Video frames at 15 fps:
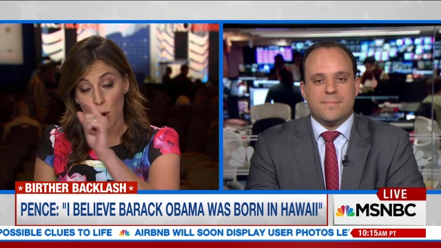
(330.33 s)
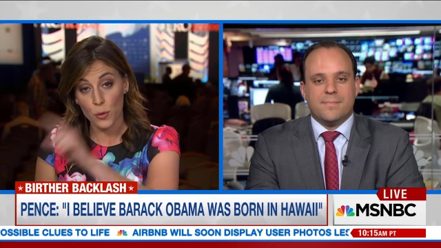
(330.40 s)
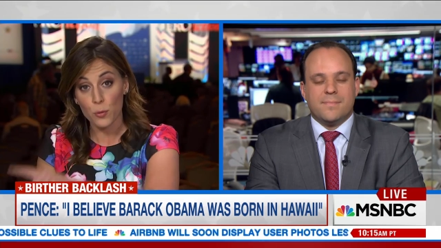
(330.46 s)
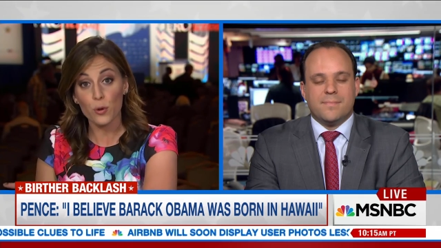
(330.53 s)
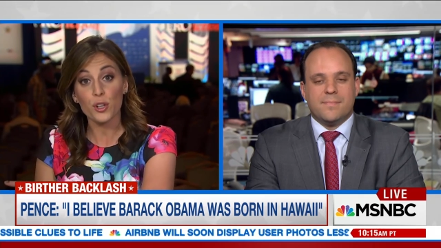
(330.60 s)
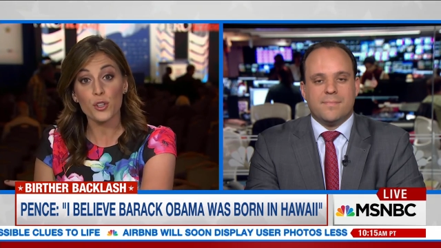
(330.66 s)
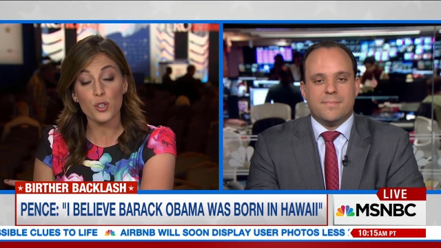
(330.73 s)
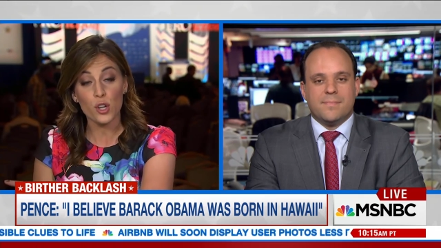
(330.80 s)

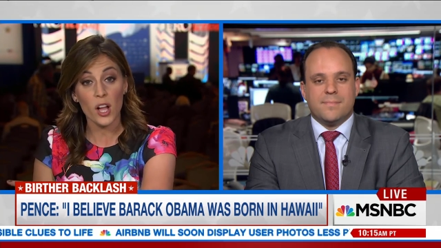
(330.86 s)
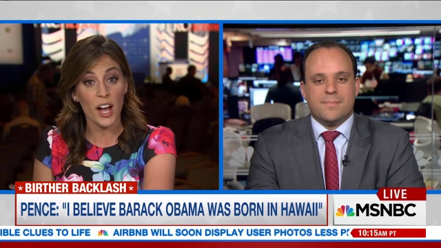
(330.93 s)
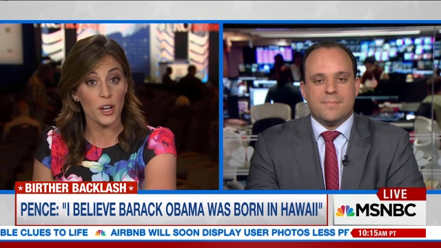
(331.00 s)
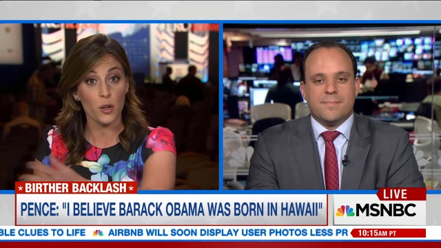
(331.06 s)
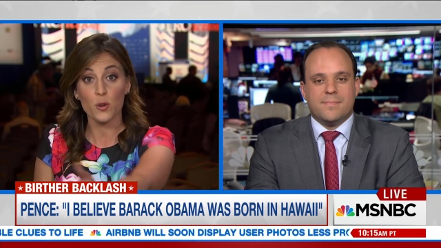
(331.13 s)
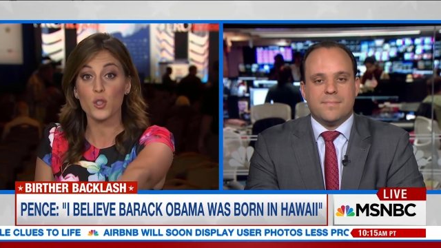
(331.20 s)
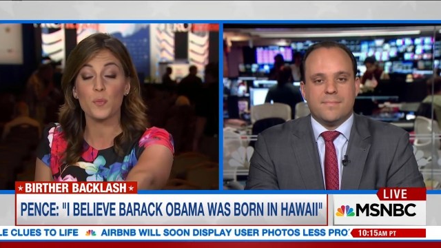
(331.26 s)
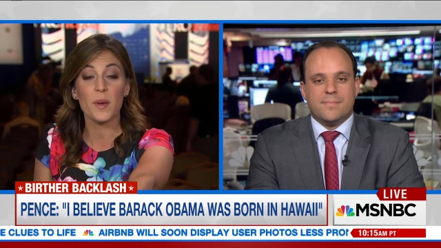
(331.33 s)
Speaker 1: both Rudy
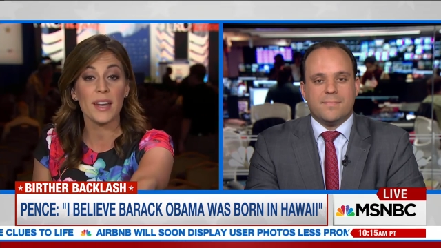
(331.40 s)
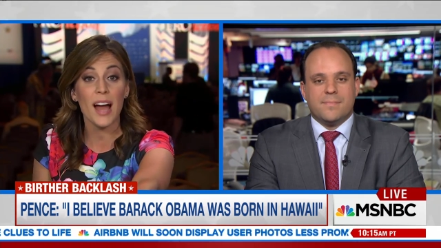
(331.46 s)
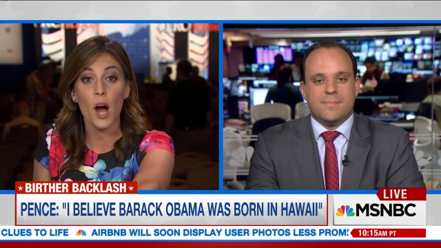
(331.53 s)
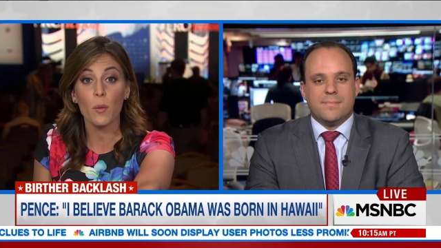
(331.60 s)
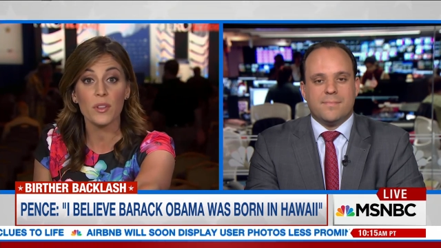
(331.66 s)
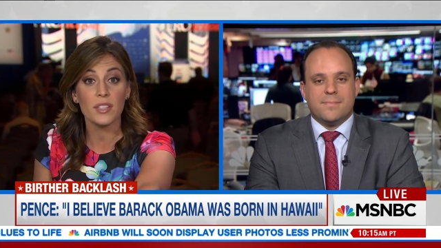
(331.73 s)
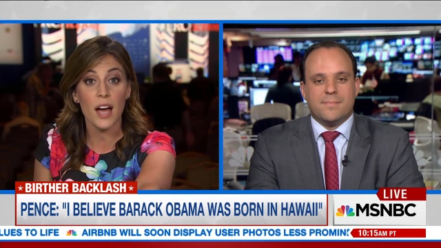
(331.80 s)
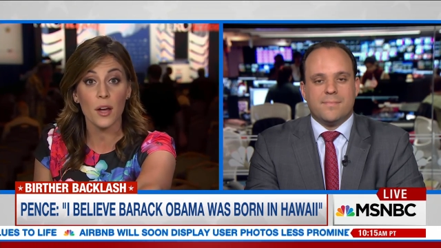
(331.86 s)
Giuliani, who's
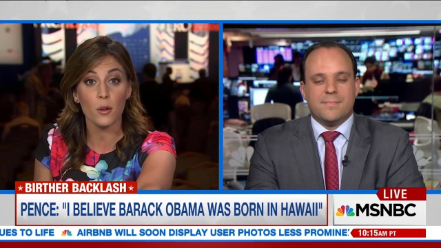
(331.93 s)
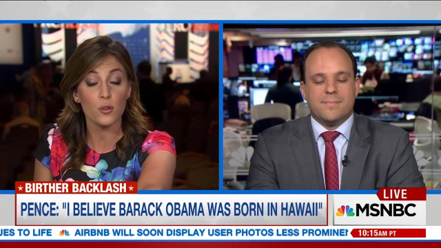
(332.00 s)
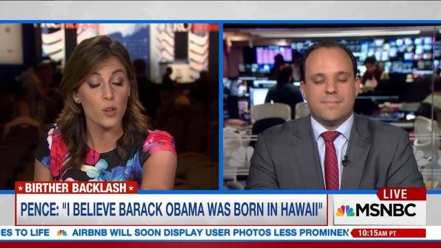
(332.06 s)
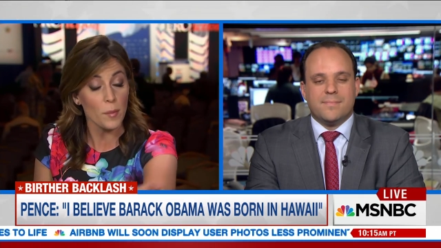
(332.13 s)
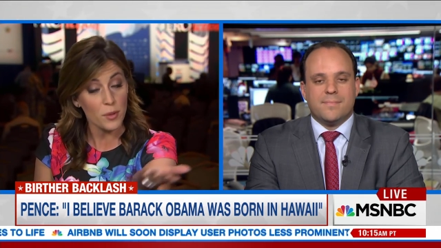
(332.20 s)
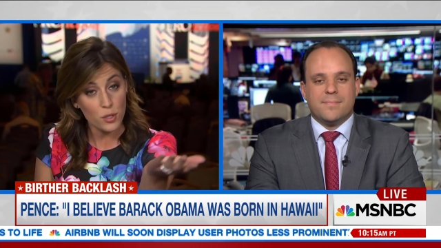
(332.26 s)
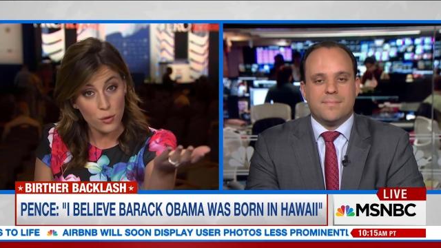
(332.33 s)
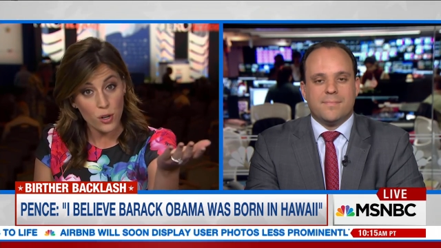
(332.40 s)
been out with
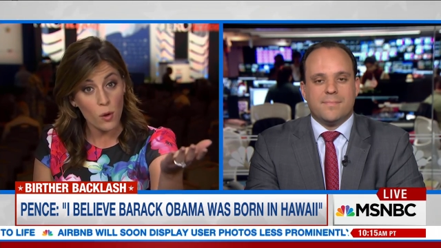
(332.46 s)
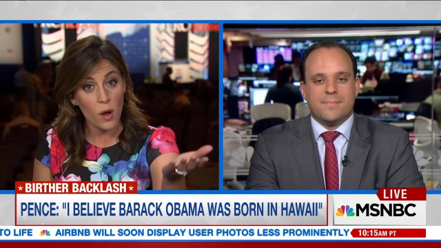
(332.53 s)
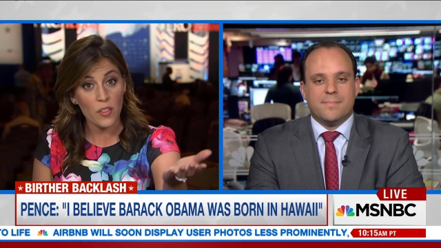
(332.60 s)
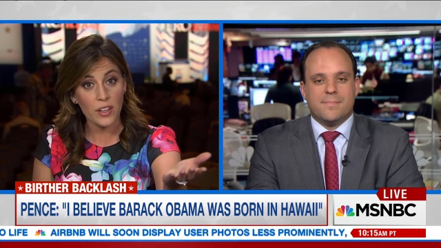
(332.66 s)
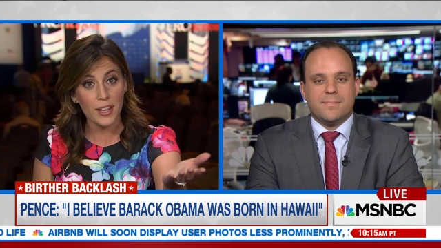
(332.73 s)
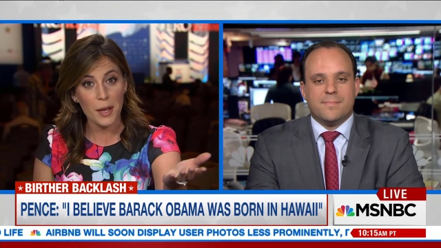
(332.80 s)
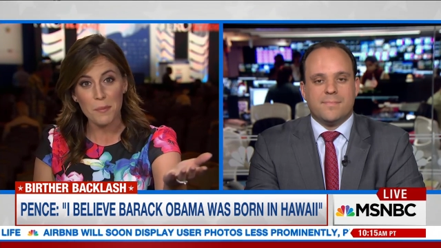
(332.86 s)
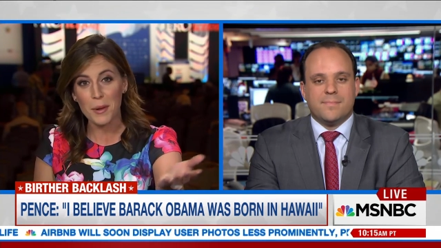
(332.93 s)
Donald Trump, as you
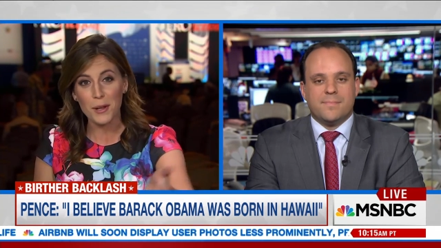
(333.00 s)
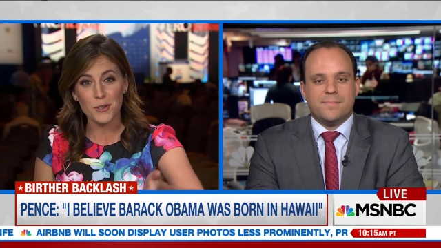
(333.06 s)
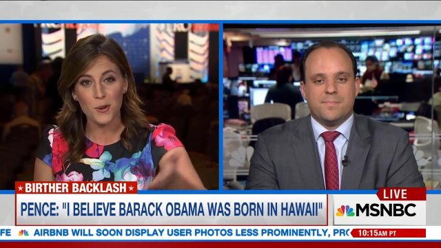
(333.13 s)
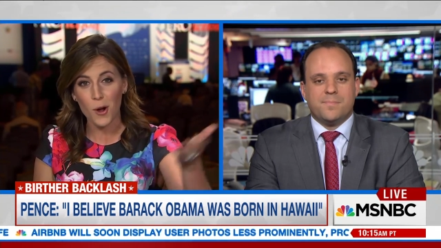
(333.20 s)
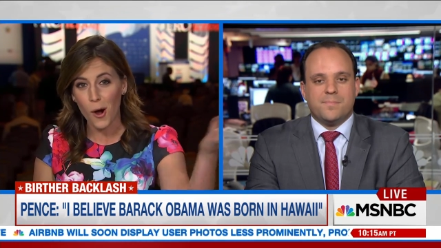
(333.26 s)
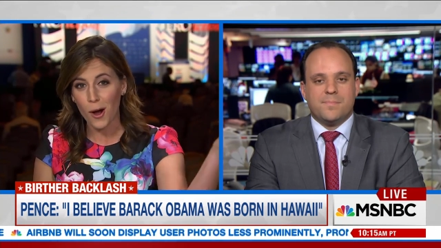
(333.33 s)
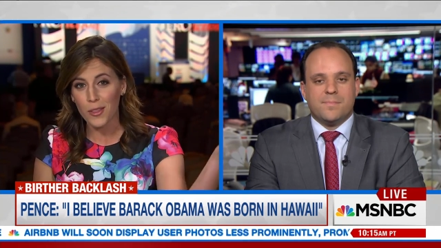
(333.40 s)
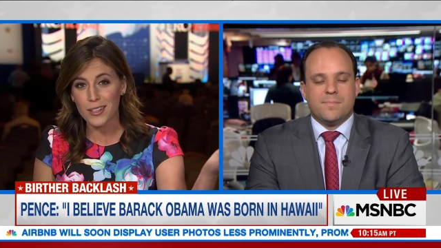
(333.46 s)
know, on the
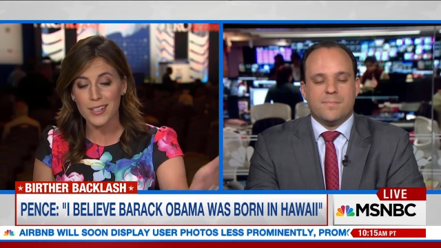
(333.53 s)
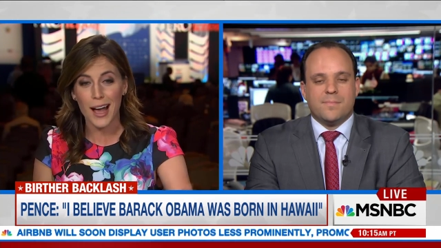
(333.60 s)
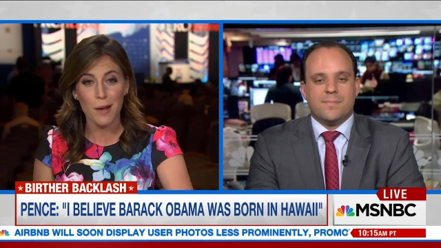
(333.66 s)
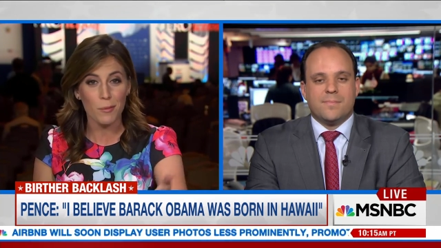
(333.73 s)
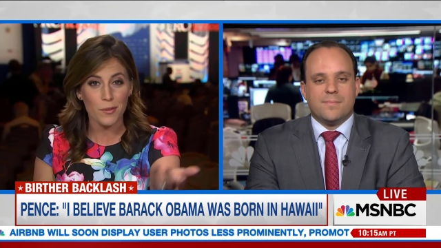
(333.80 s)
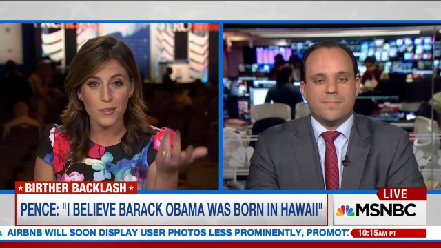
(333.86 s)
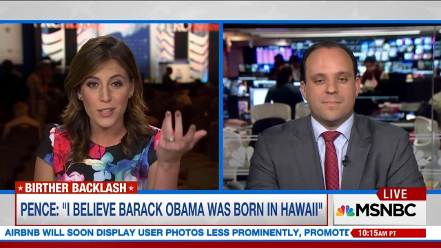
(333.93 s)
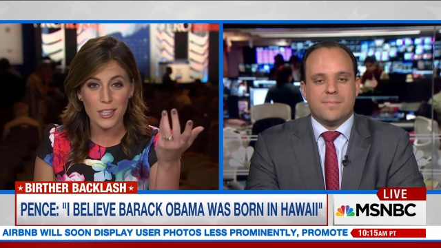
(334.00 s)
campaign trail all the
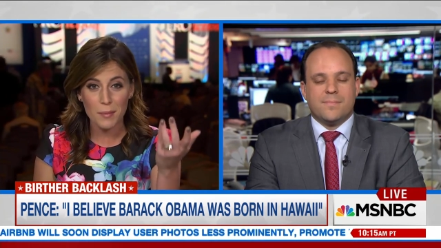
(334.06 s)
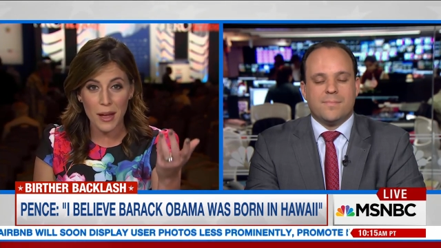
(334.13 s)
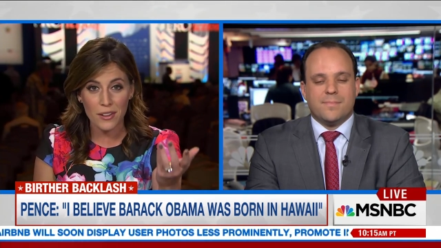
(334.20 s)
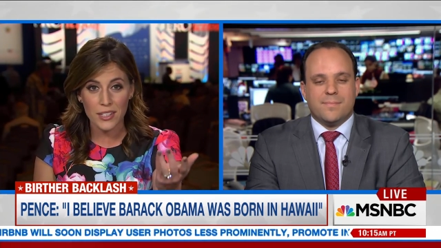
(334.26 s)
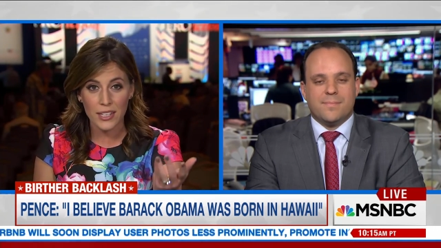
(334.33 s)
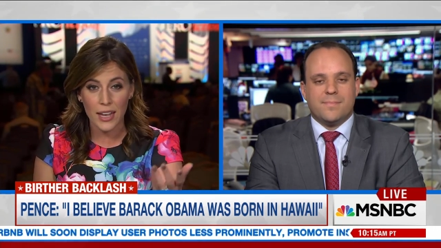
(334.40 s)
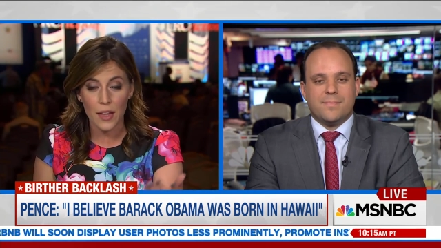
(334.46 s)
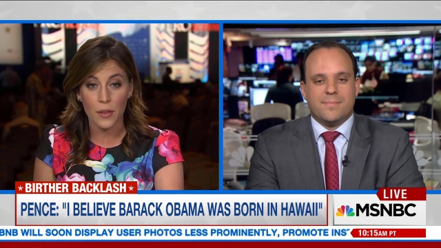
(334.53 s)
time, we've seen
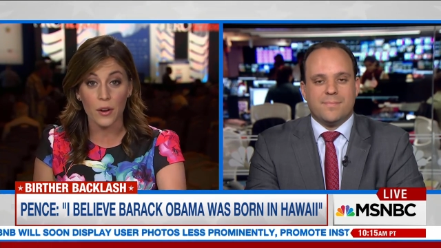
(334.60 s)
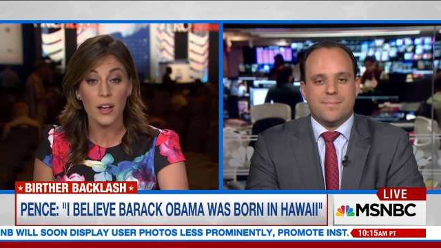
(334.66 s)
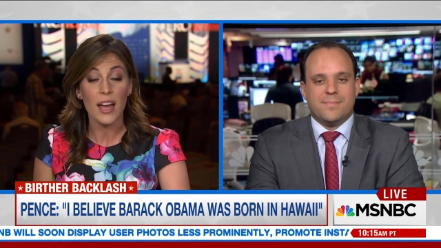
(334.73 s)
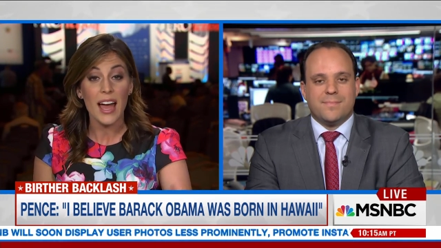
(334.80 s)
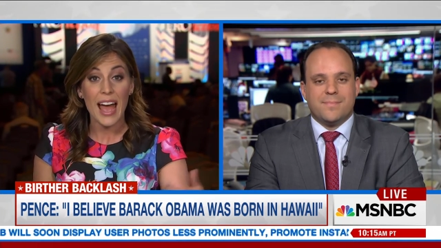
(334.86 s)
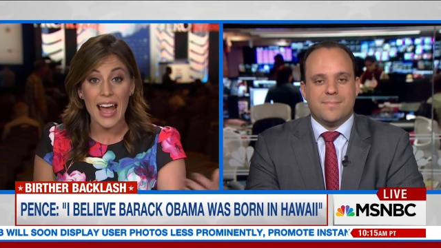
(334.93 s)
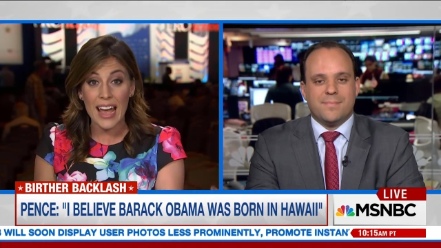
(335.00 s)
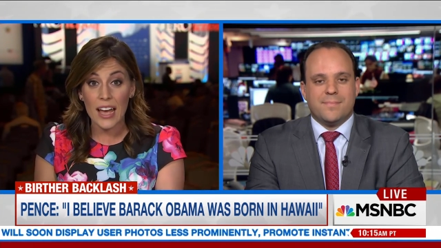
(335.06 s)
them out
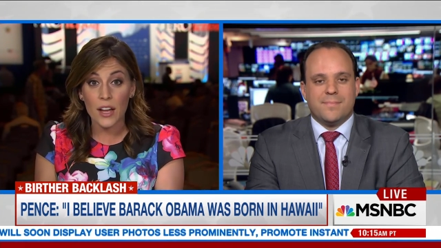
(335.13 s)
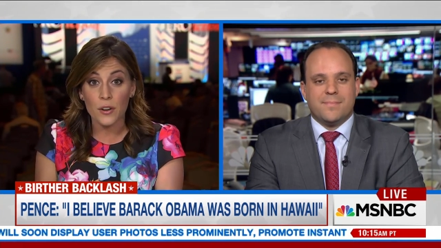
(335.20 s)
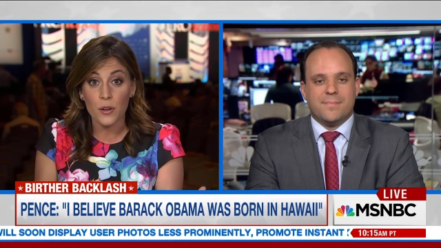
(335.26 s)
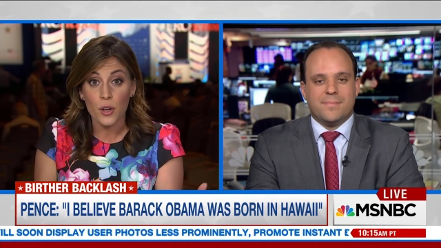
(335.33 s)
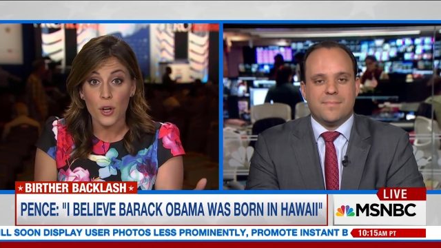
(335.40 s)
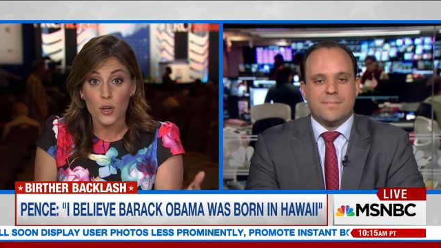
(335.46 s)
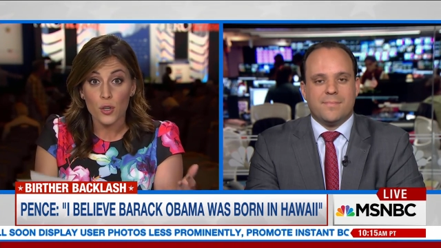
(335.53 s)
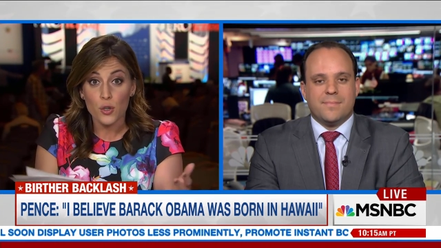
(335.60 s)
together, and